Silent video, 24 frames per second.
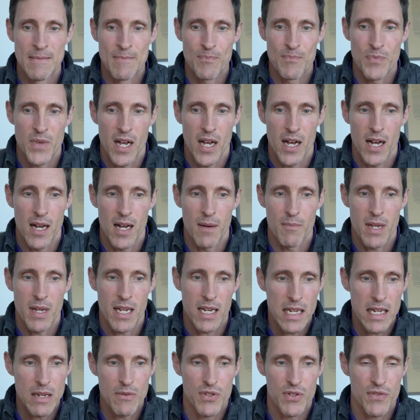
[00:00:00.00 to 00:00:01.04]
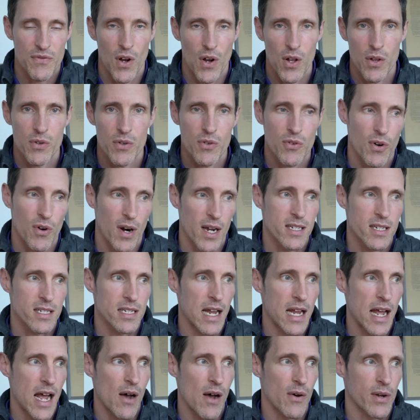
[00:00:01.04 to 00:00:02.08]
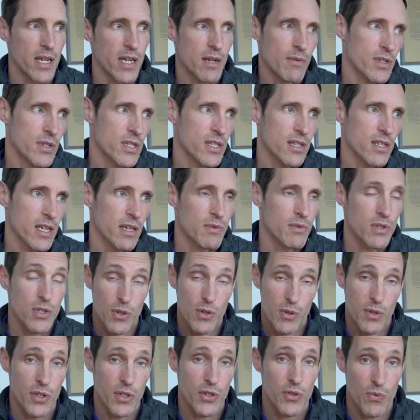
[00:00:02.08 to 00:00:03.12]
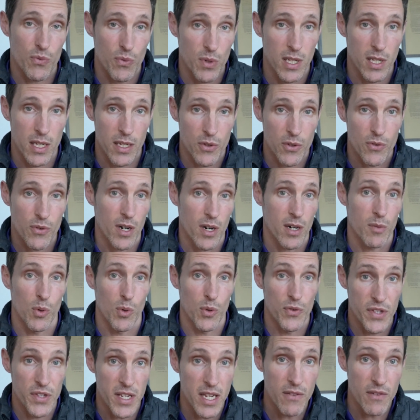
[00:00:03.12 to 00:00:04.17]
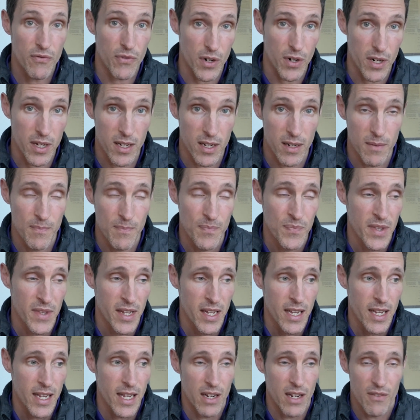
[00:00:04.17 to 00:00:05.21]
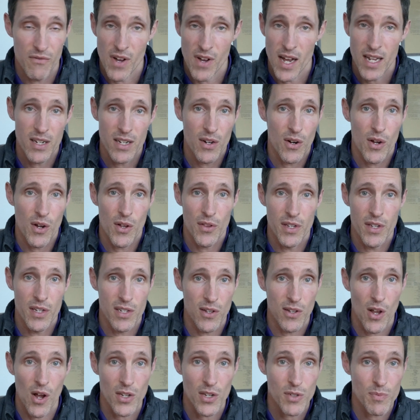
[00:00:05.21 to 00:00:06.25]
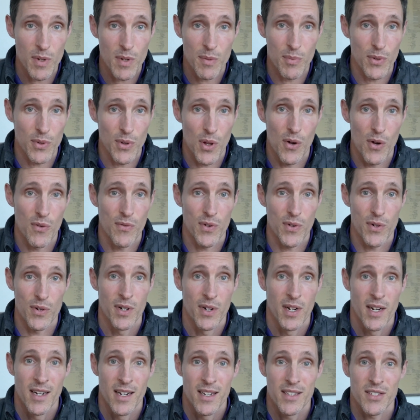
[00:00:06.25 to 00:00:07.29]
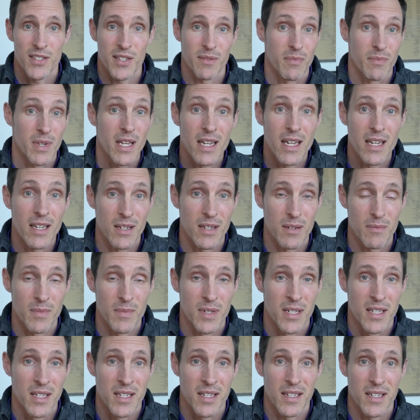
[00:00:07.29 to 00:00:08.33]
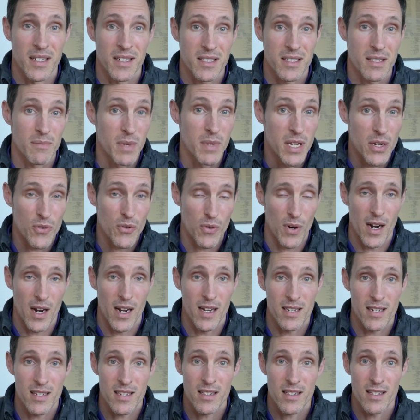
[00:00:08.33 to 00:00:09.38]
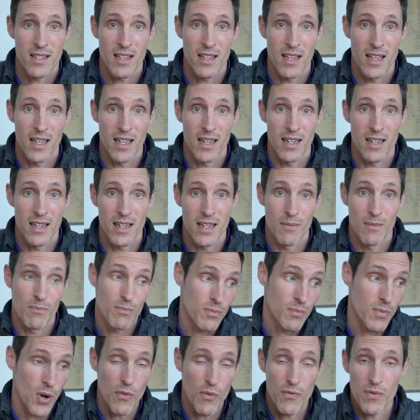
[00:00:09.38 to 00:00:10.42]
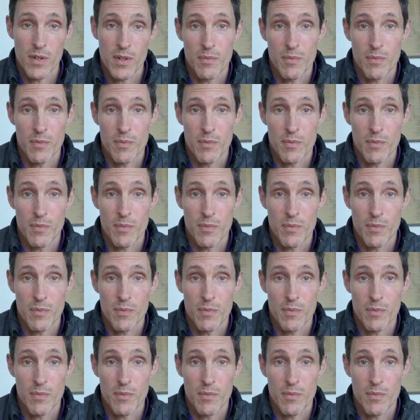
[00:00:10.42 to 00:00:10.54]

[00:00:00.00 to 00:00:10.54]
man, he was following Christ now, and he was doing this really incredible deed for him and inviting all these lost people over to meet him, to meet Christ, and hopefully